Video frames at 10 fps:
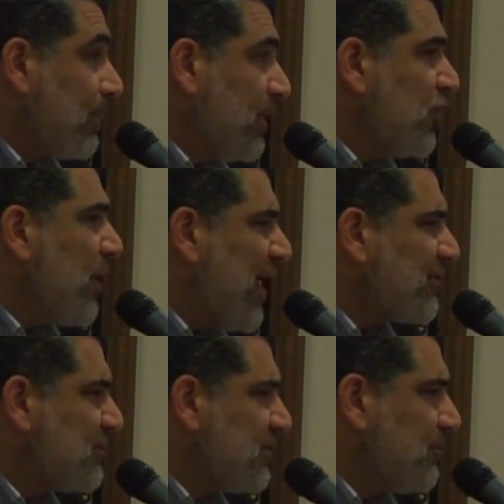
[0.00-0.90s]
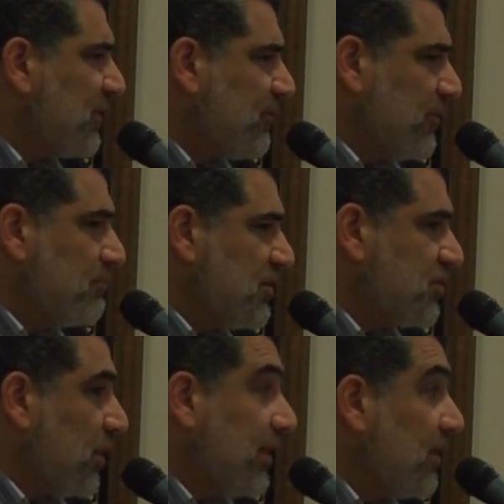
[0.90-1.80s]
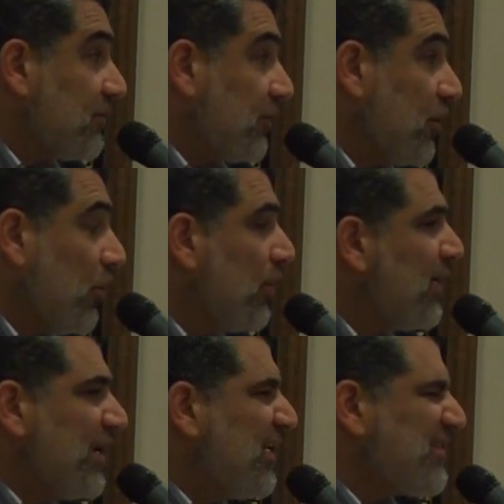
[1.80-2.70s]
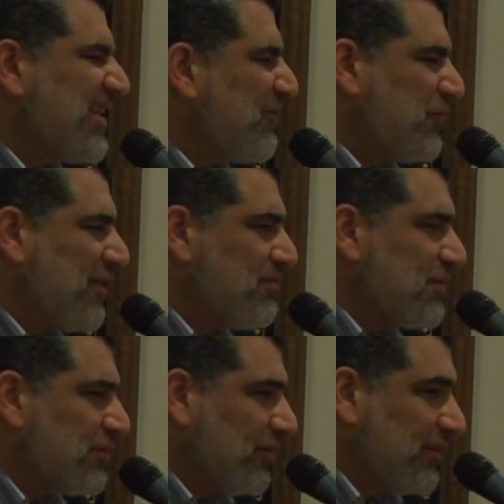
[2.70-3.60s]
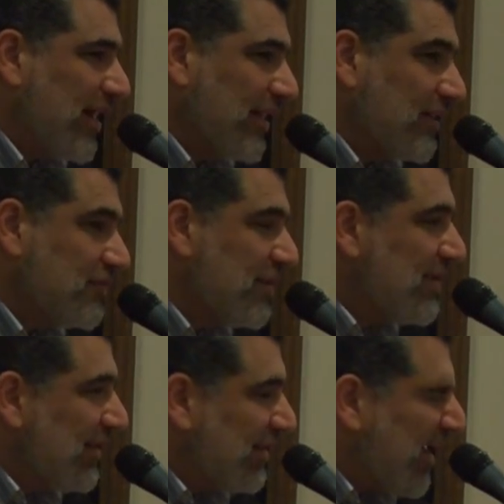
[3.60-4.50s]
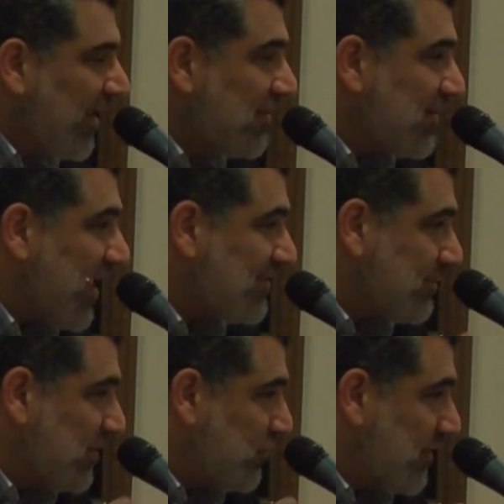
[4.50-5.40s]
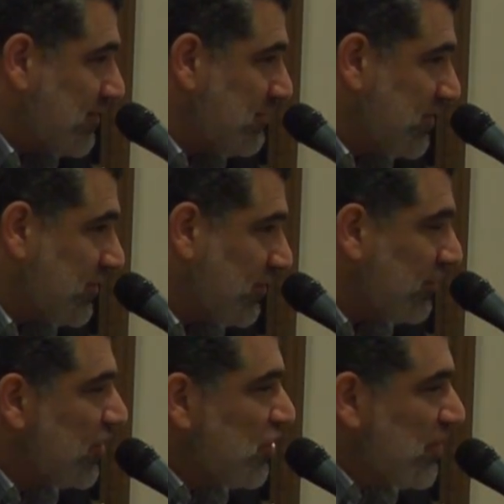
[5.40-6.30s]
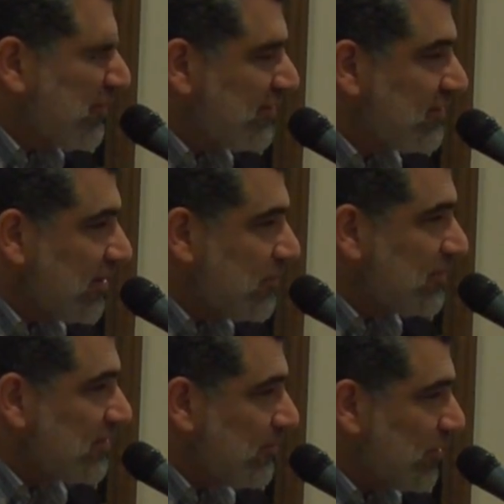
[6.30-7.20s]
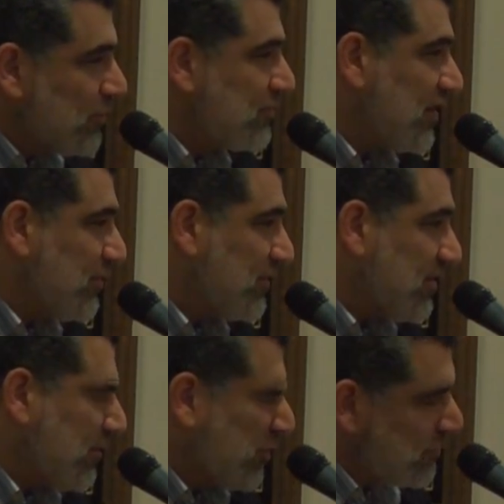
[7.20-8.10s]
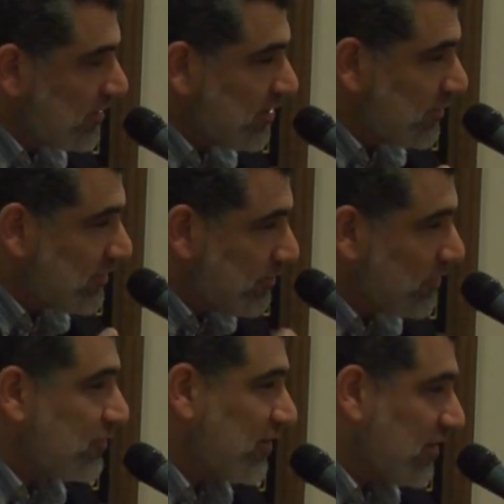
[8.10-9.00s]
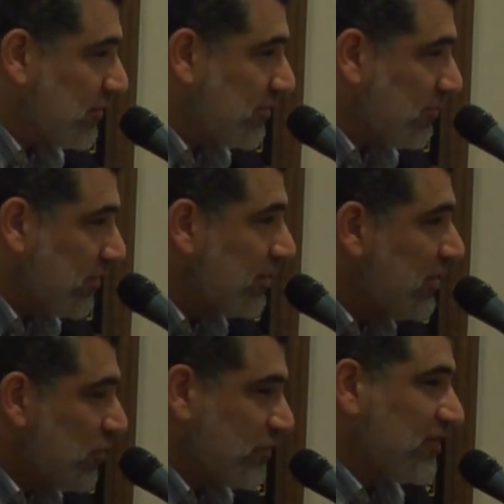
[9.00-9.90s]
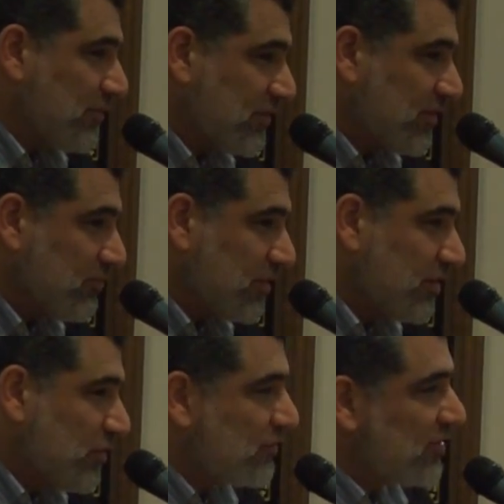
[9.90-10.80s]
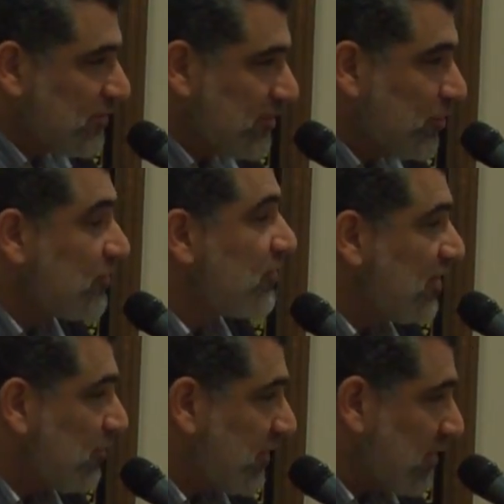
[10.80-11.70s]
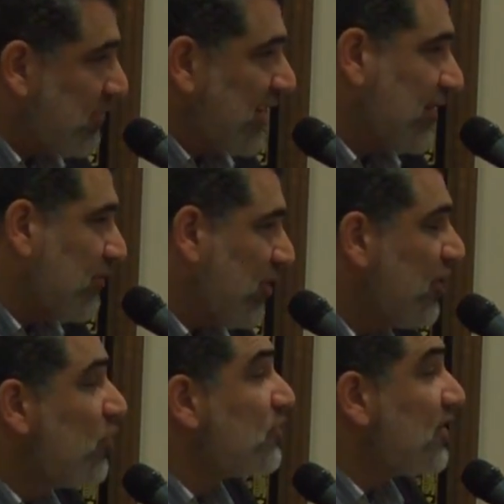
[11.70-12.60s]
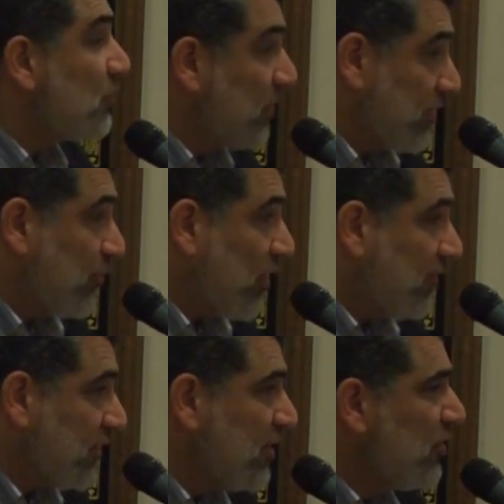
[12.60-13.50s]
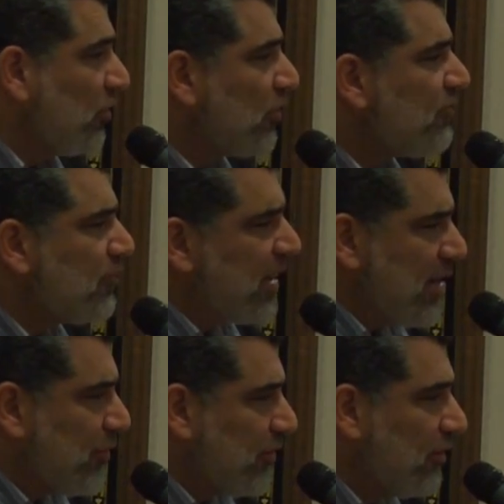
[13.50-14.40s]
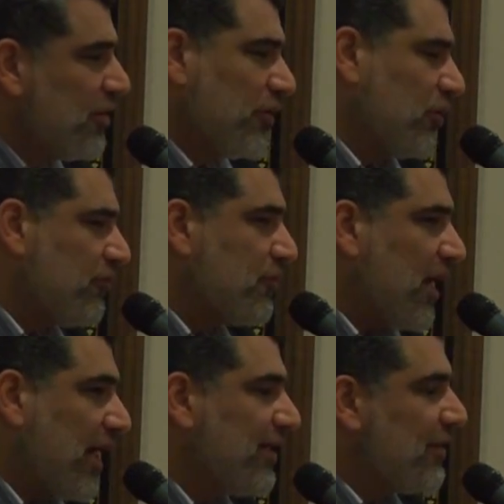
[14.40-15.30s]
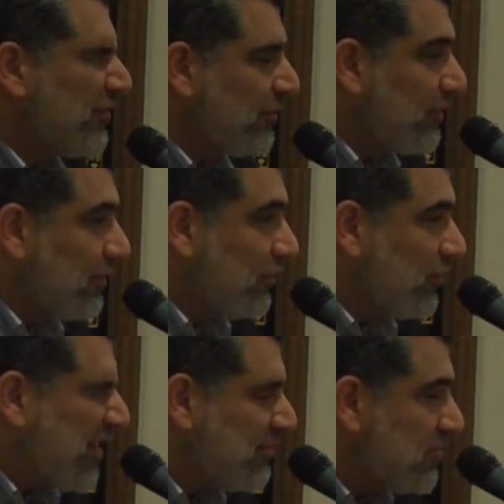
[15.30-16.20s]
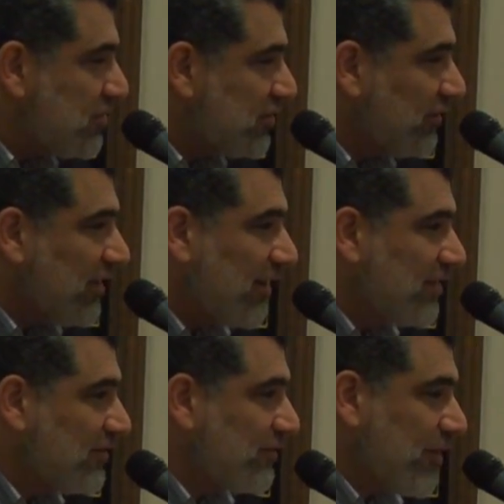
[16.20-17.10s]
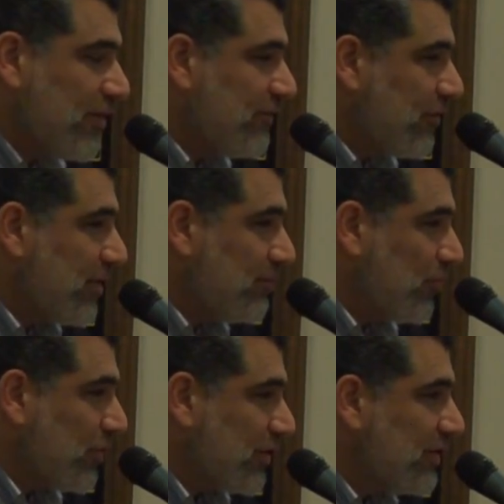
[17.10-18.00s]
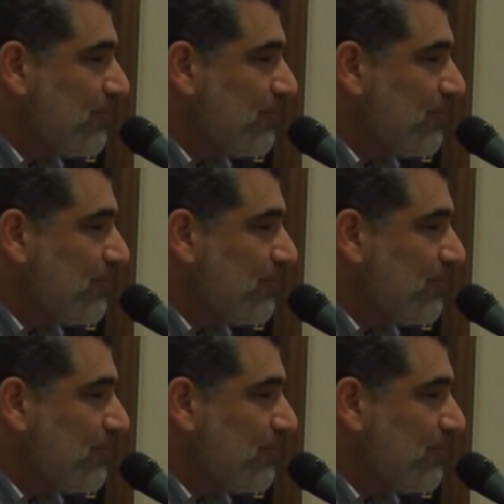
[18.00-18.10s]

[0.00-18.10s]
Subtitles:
Then you ask him something from the Mishnah he doesn't know, he doesn't have transmissional knowledge. Knowledge has to be transmissional. You have to study with someone who studied with someone who studied with someone who studied with someone who studied with someone who studied with someone who studied with a companion of the Prophet, who studied with the Prophet, who learned from Gabriel, or learned from God. So transmissional knowledge is very, very important.